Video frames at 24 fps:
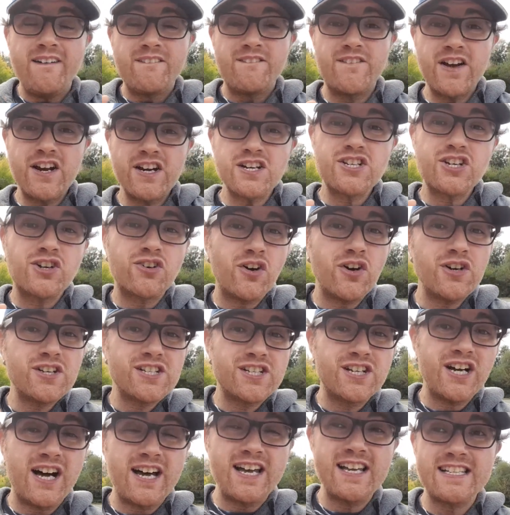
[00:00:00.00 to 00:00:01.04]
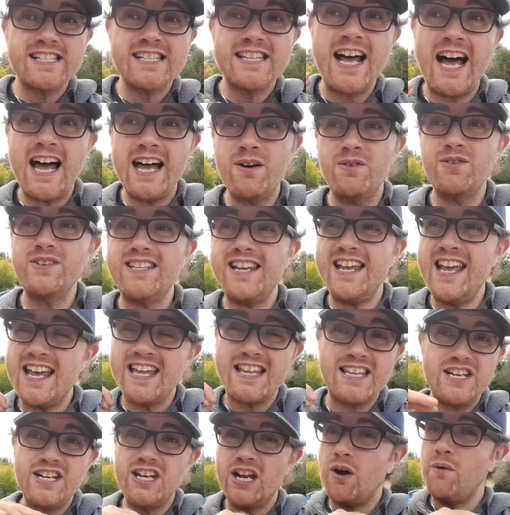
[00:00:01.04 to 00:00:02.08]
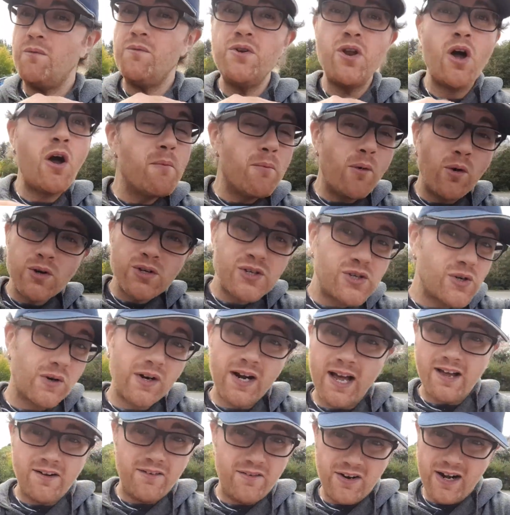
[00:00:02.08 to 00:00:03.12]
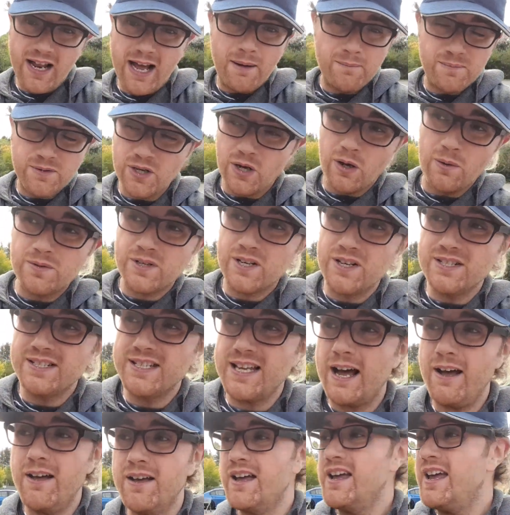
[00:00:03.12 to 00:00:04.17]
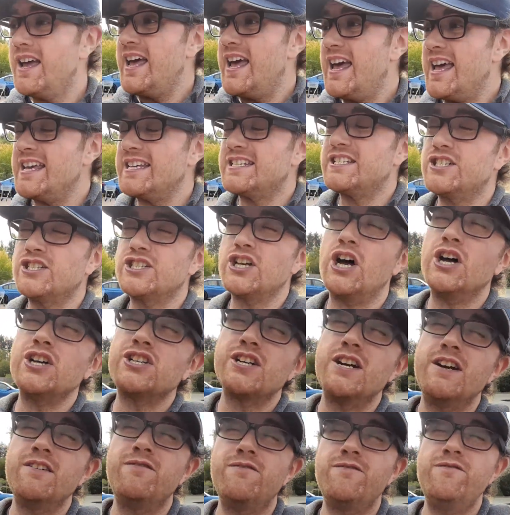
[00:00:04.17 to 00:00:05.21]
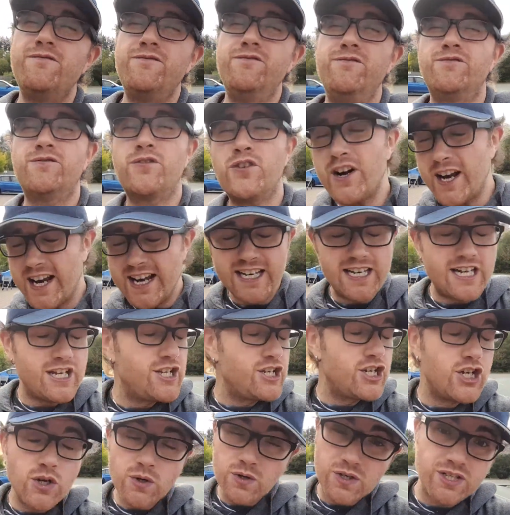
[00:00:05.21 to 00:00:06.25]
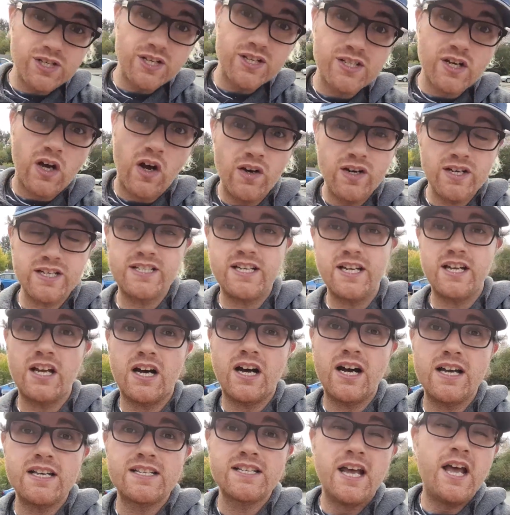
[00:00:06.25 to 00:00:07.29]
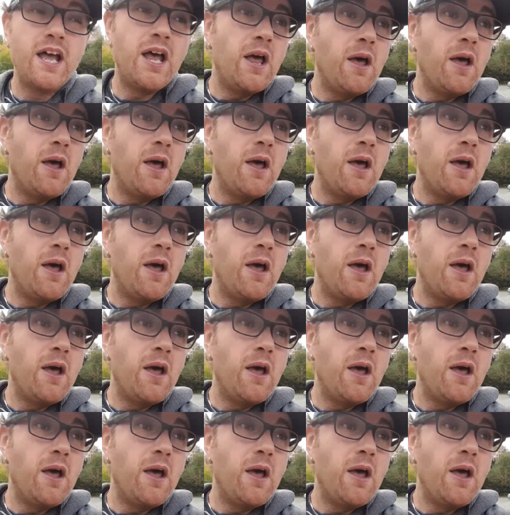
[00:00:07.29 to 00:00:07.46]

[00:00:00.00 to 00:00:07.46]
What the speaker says: fingers crossed, guys, that was it. You know, no more sorting out of her laptops, because that is such a friggin' nuisance, honestly, guys.